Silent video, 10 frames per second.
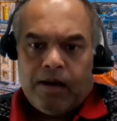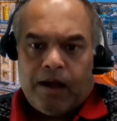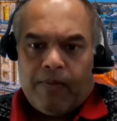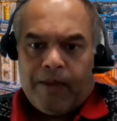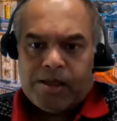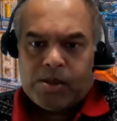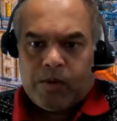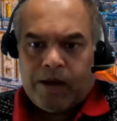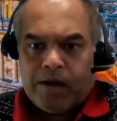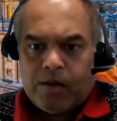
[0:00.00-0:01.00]
and that's
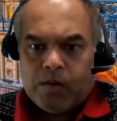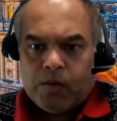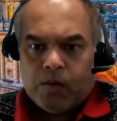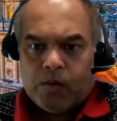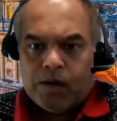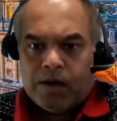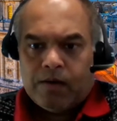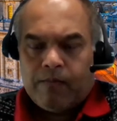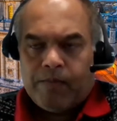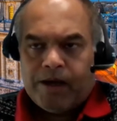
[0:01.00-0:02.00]
where
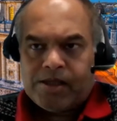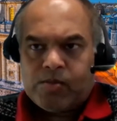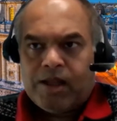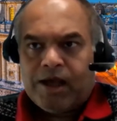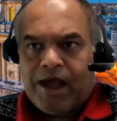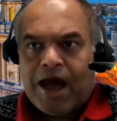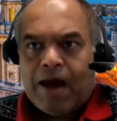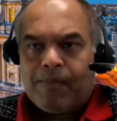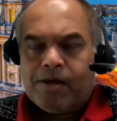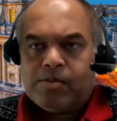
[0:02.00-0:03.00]
the
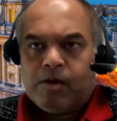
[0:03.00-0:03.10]
gap is,